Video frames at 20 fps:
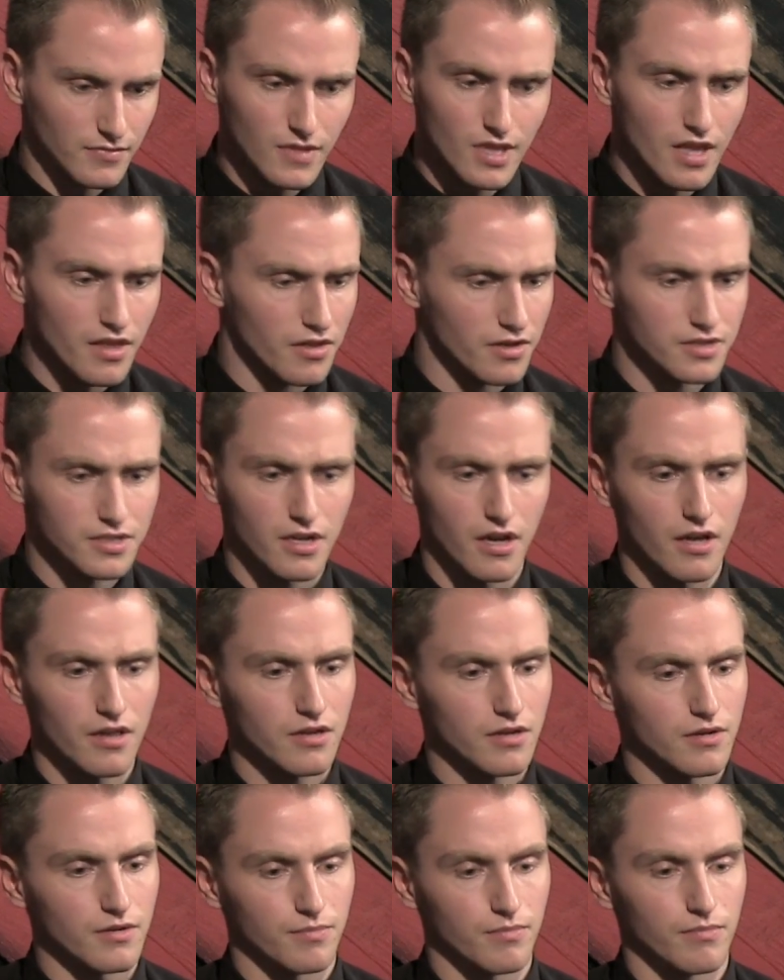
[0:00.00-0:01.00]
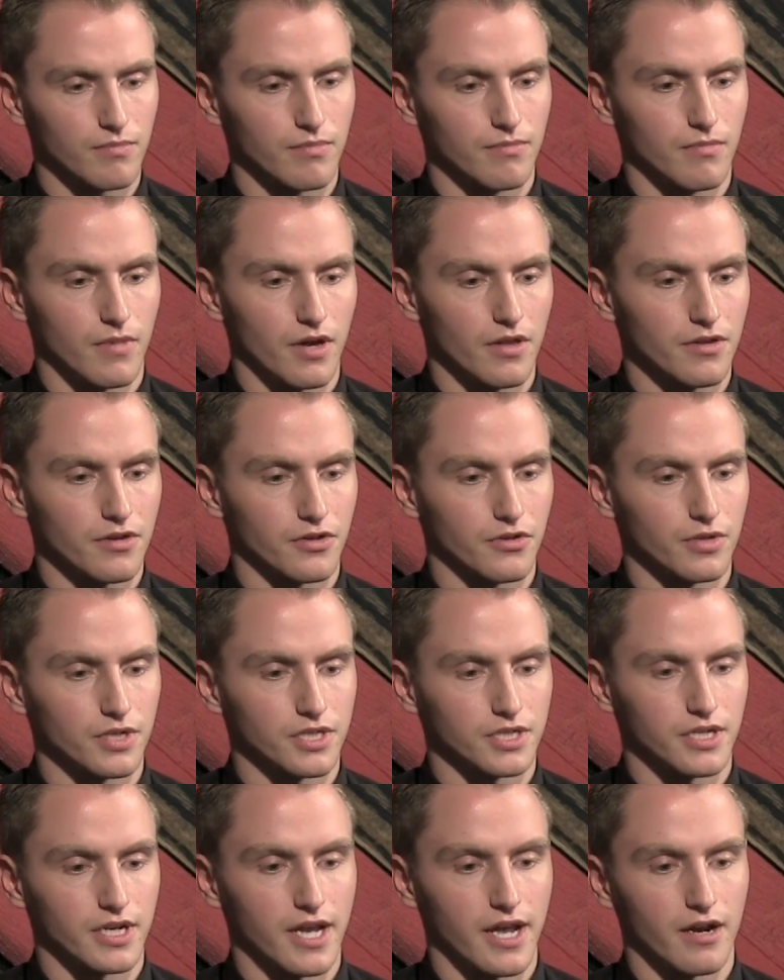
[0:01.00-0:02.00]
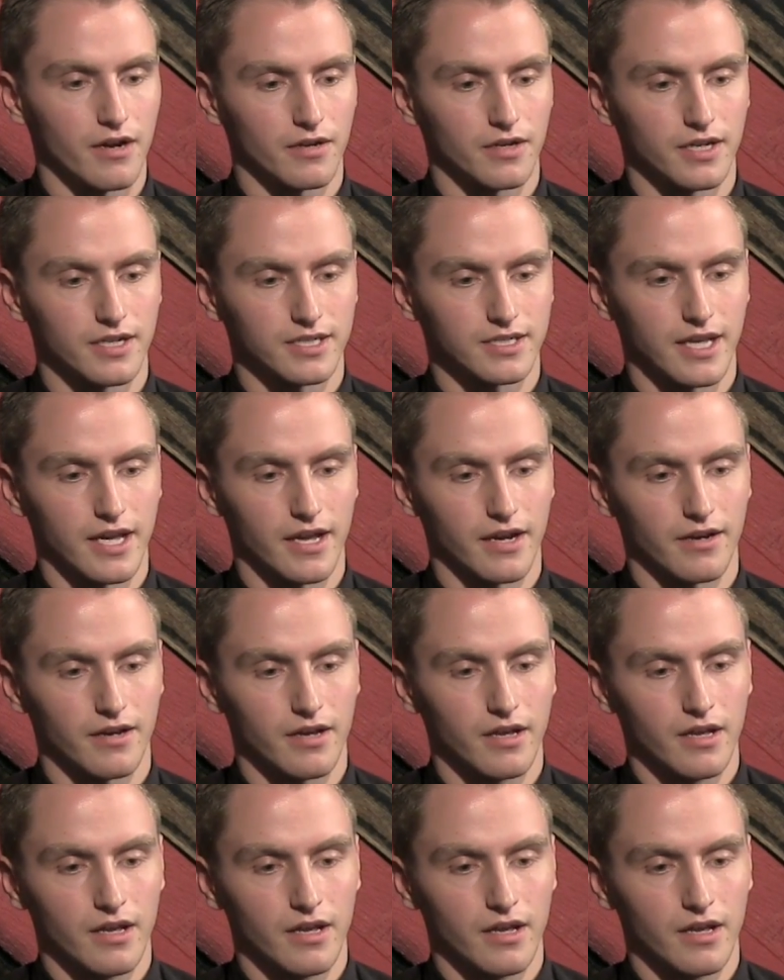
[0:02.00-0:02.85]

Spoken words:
there's other Christian anarchists that